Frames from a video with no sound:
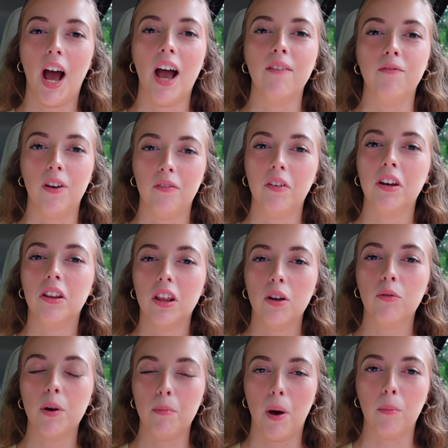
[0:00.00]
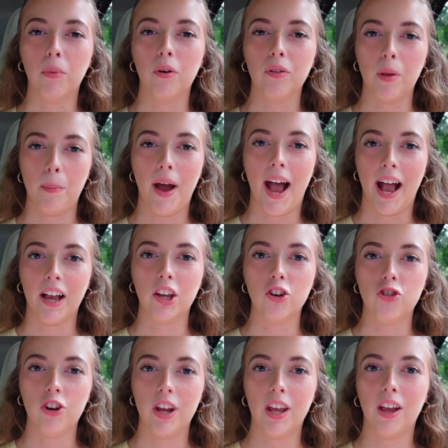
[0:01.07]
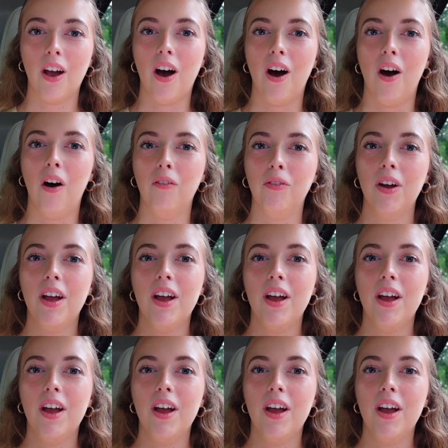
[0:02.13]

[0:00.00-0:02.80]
I vividly remember the packaging of